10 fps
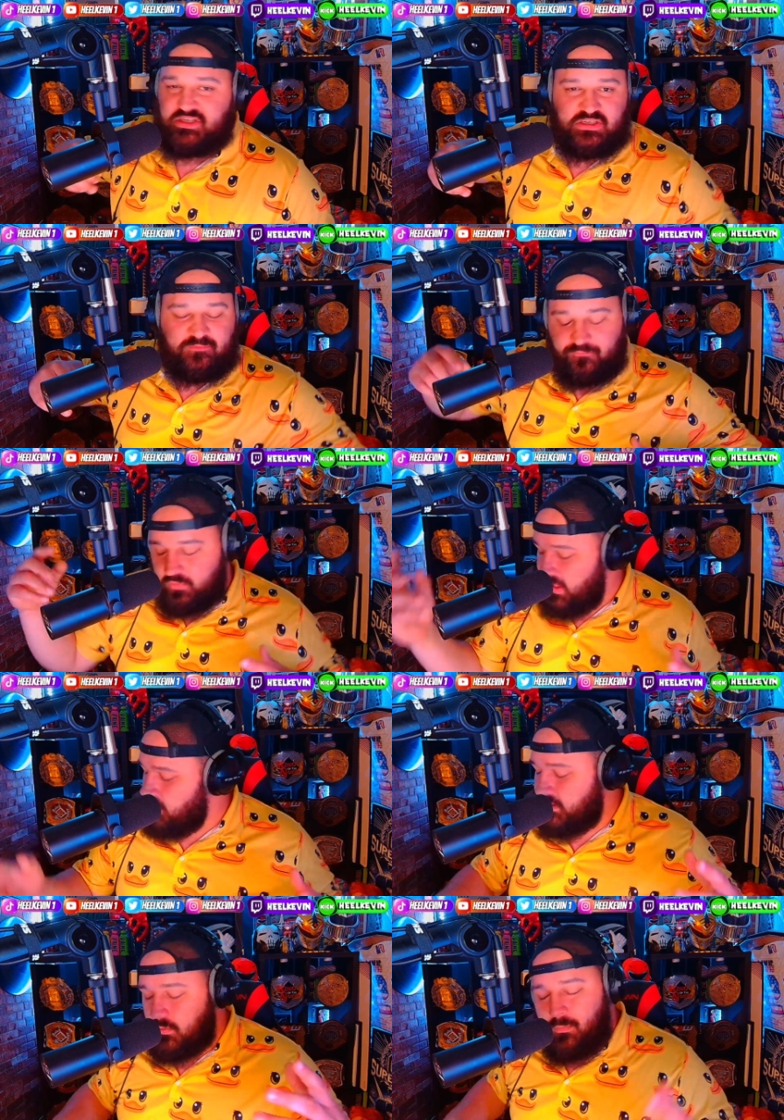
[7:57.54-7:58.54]
just
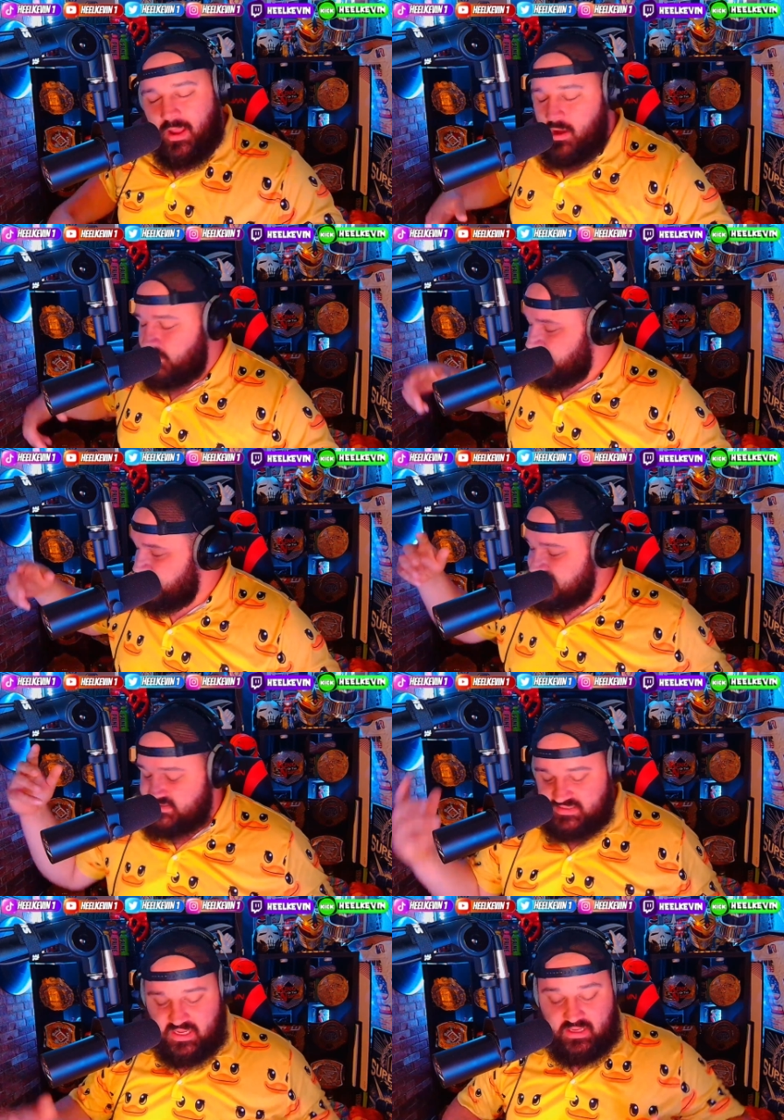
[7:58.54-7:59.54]
flailing around and he's
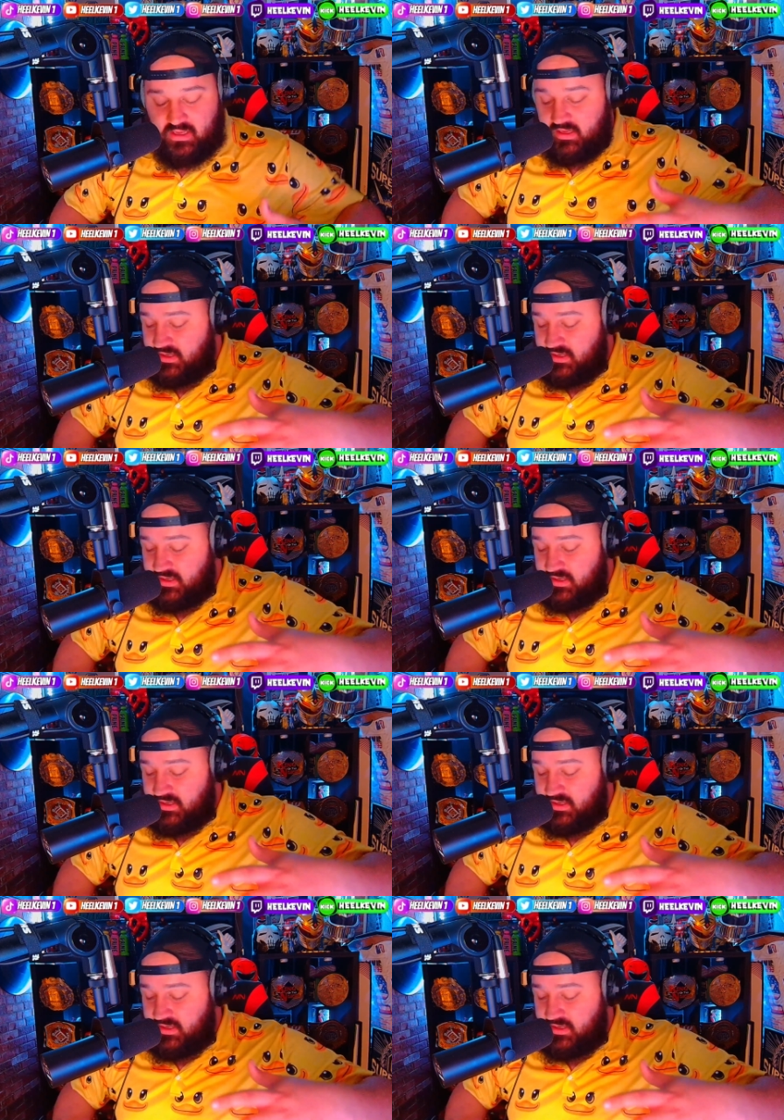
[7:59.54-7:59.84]
singing and